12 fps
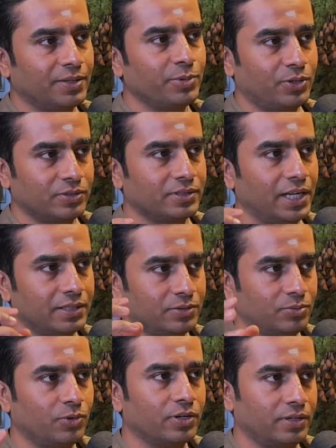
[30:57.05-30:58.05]
Because
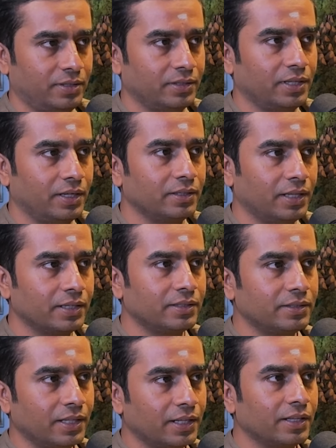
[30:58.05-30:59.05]
that's what
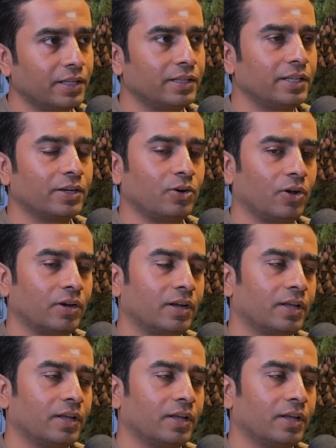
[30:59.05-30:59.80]
they call.